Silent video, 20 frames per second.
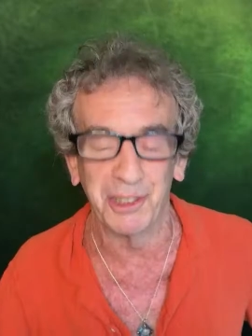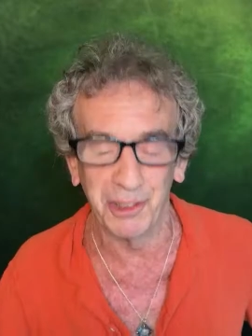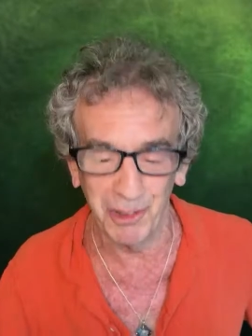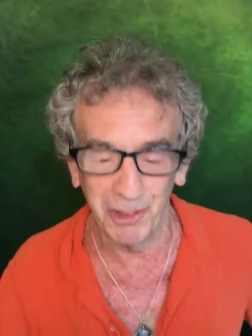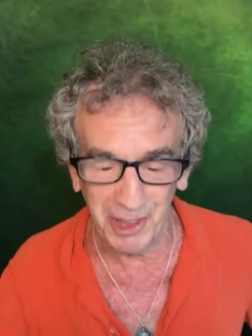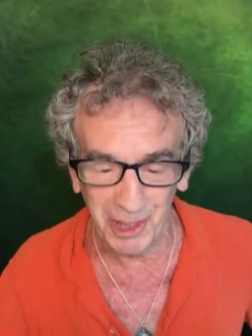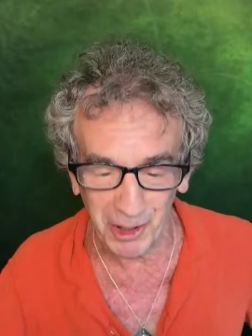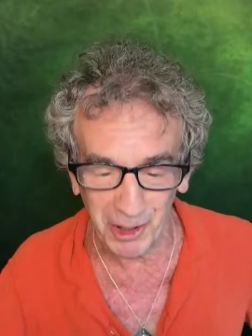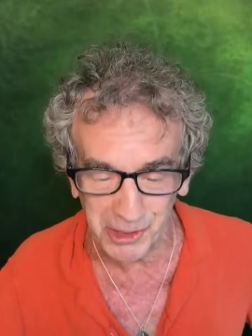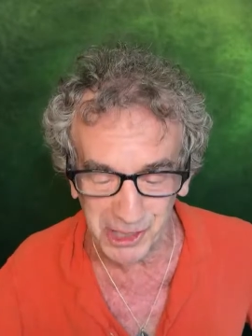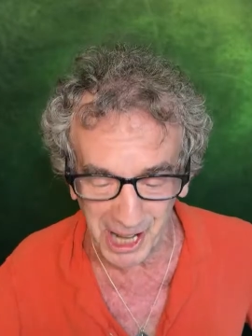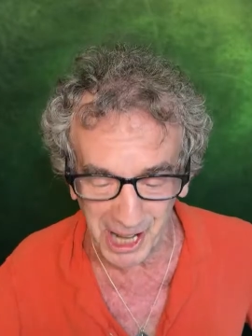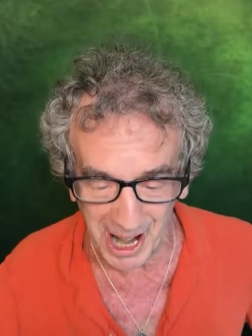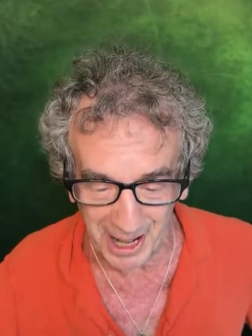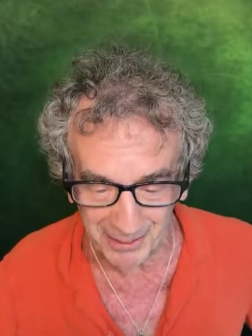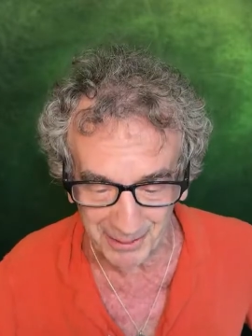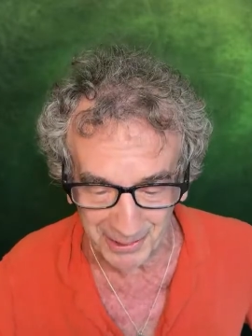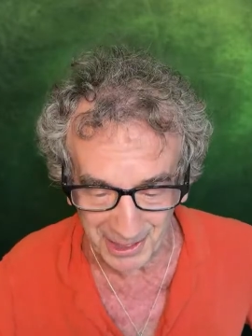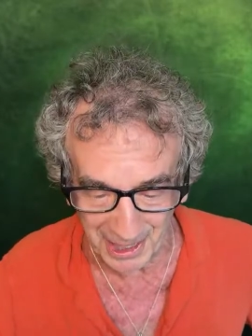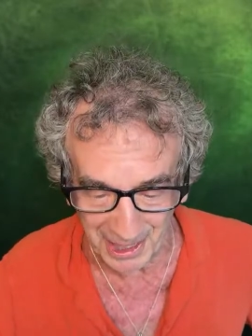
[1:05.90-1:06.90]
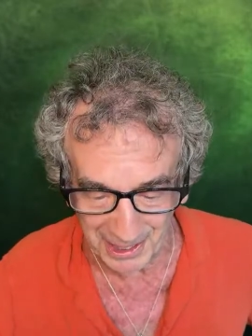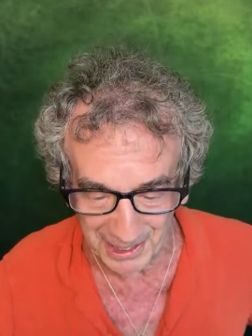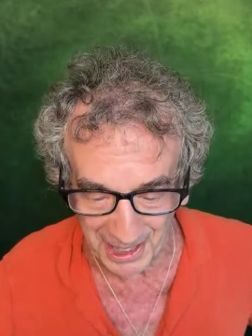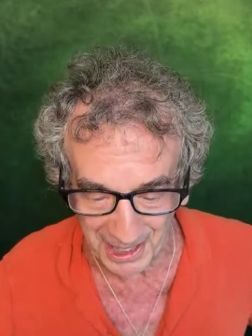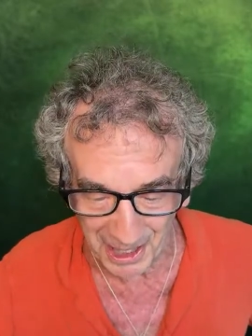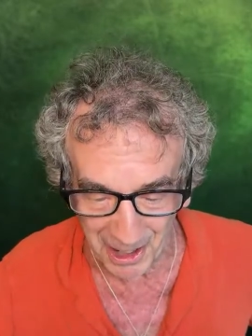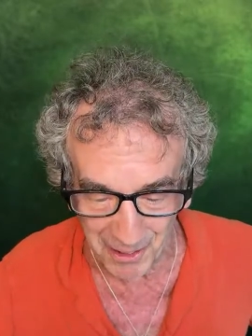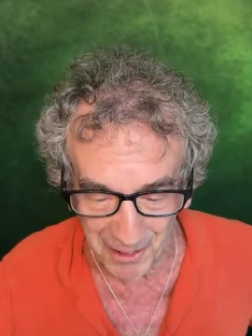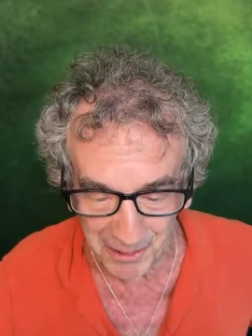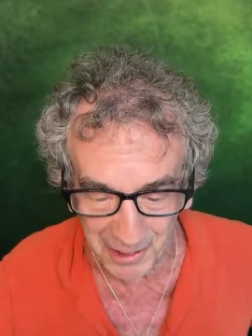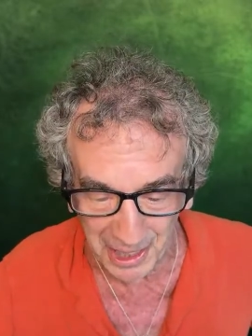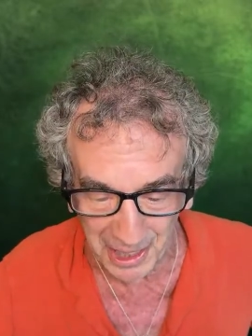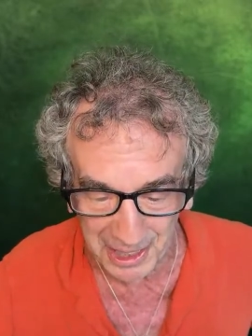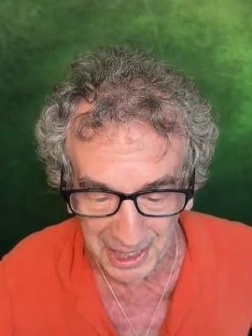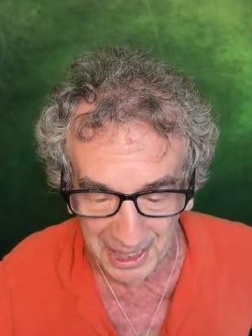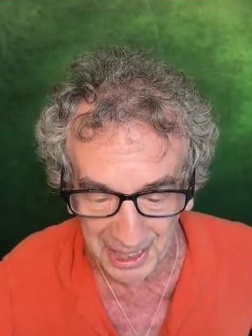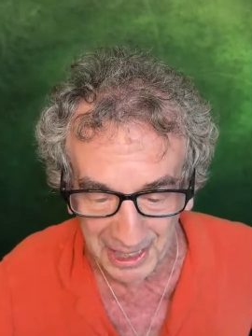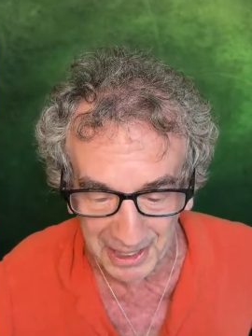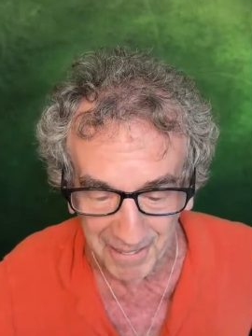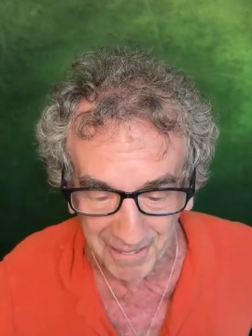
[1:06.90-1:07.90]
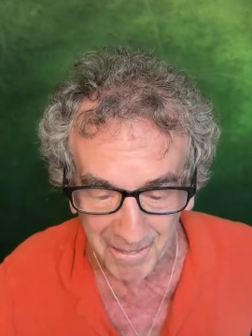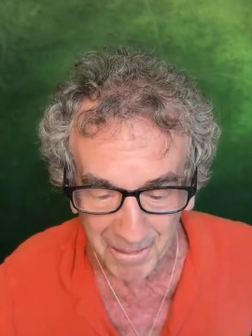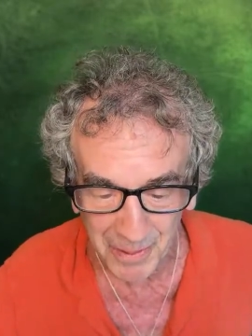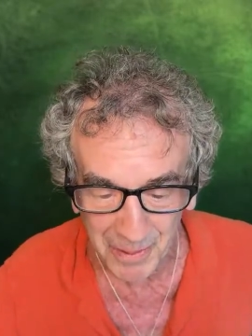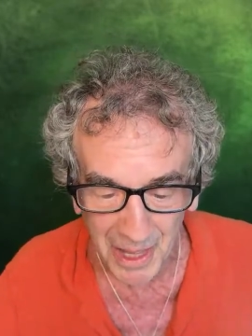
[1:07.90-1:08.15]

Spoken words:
doing their jobs then. Hello, Vicky.